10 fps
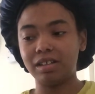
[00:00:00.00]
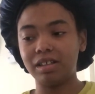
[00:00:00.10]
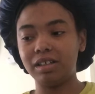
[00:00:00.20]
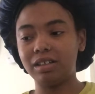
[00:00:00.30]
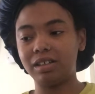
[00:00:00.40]

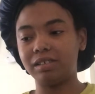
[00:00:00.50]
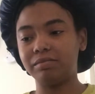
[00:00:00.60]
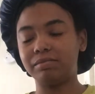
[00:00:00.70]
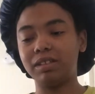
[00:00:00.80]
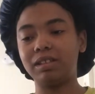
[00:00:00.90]
He like,
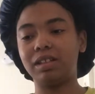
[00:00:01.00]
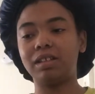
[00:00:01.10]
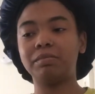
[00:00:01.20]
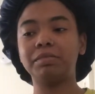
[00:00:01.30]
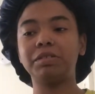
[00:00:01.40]

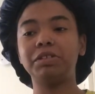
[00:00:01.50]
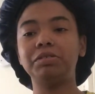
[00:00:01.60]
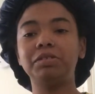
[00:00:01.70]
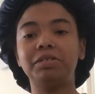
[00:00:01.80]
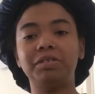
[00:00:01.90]
come on, you
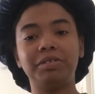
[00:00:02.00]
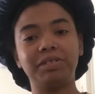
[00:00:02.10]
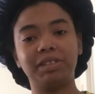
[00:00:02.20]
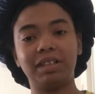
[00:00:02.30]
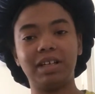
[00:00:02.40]
know you
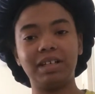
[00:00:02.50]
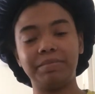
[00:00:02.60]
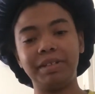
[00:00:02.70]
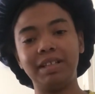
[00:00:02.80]
used to like me,